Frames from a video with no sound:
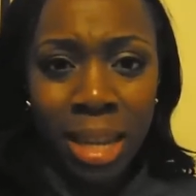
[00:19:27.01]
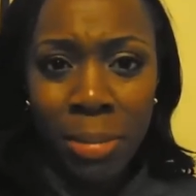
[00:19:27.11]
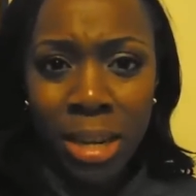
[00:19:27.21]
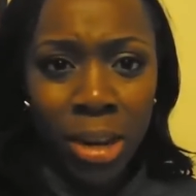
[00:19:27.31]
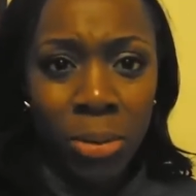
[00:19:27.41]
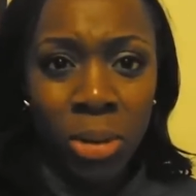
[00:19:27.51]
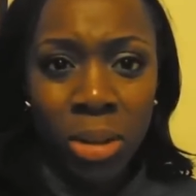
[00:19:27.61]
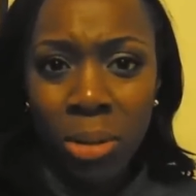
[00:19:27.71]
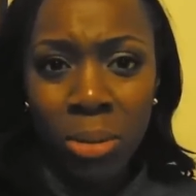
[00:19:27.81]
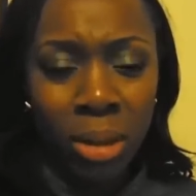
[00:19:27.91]
Let me know what
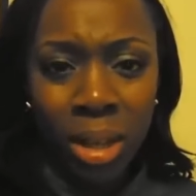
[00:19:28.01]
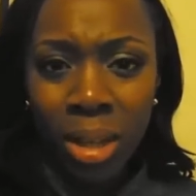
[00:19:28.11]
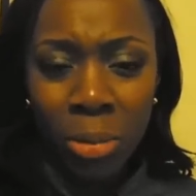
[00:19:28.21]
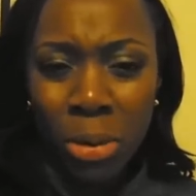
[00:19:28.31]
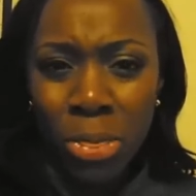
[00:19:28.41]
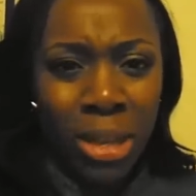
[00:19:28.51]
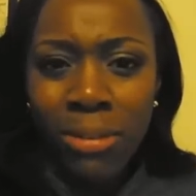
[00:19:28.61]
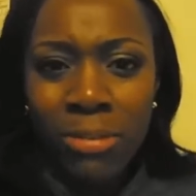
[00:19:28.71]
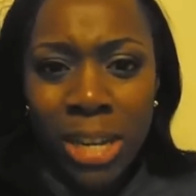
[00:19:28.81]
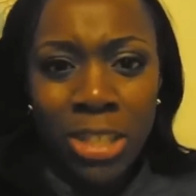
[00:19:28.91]
you think
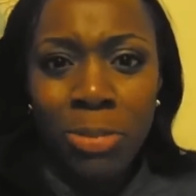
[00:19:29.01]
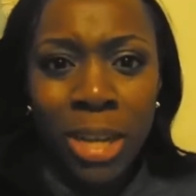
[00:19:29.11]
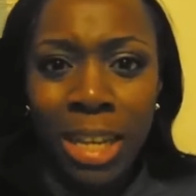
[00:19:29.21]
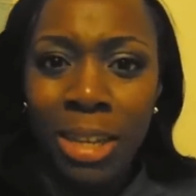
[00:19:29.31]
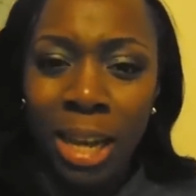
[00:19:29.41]
of Fashion Week,